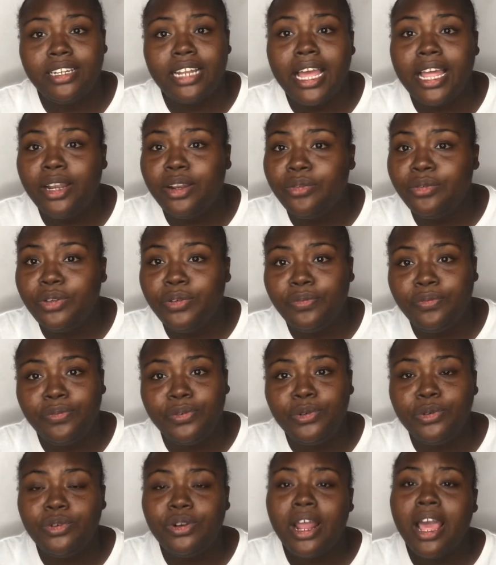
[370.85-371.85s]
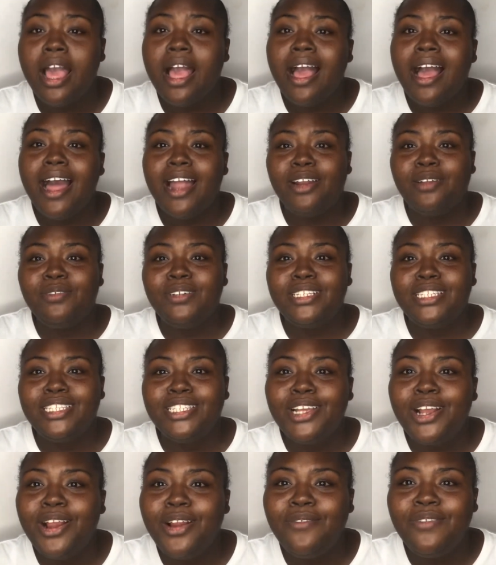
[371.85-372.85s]
I love the food, I love the
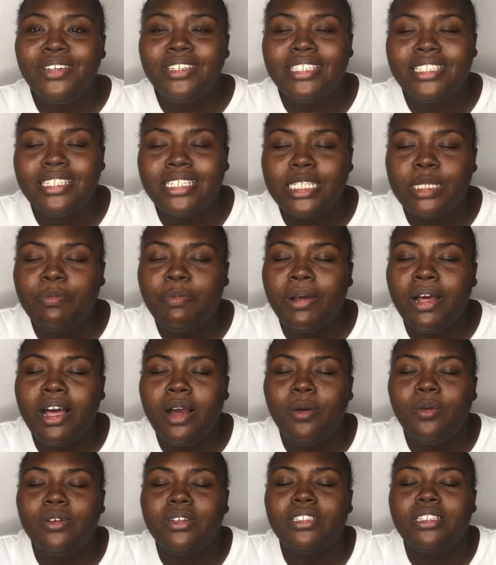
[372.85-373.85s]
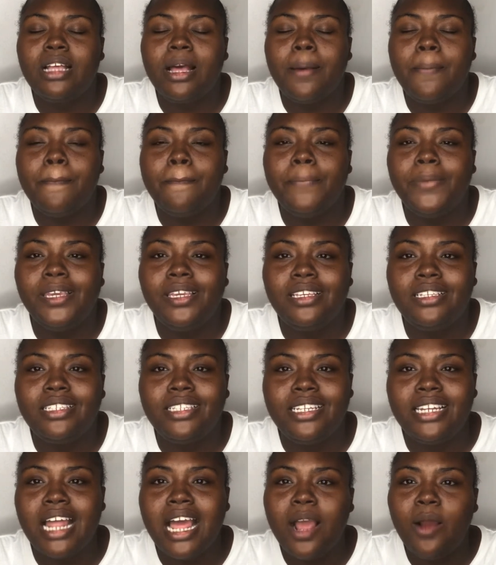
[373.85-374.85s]
service, the spa was
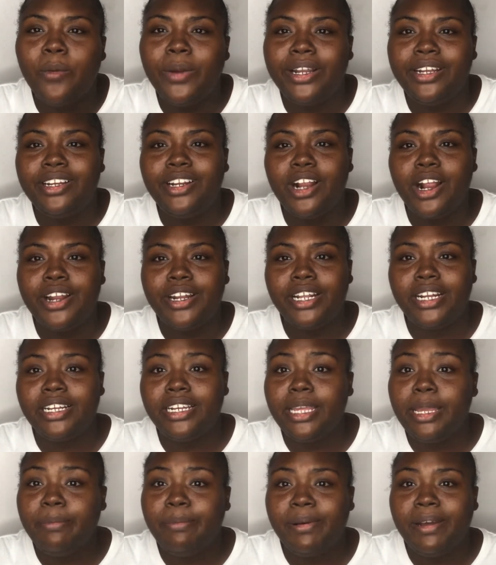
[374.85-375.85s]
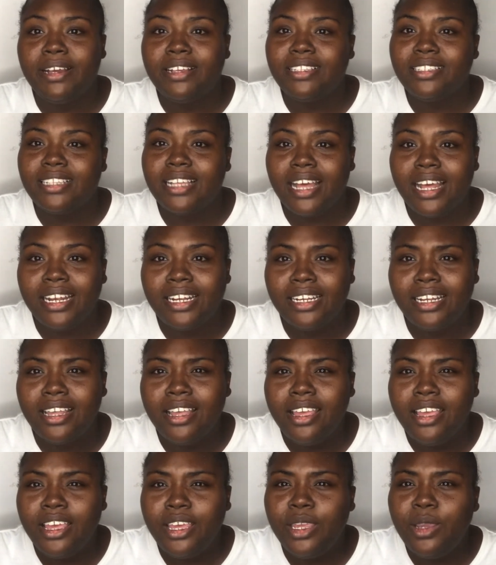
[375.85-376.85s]
amazing. I went there on a day pass and
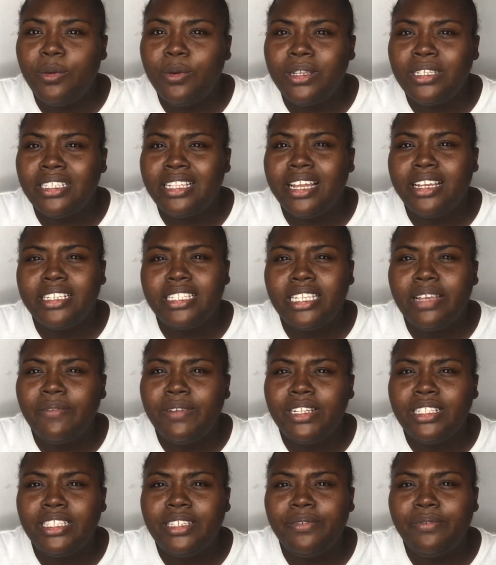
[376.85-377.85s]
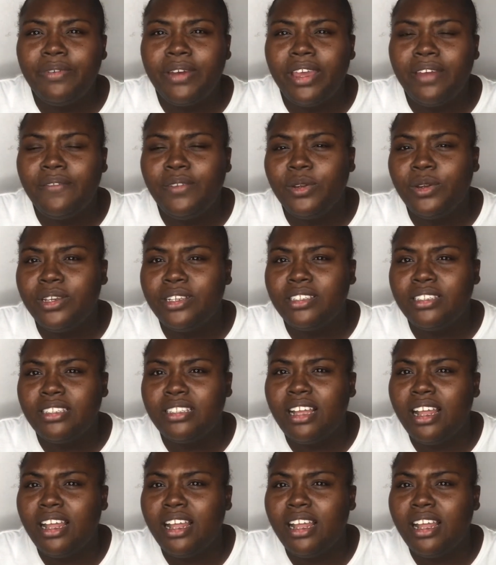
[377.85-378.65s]
it was like $75 US,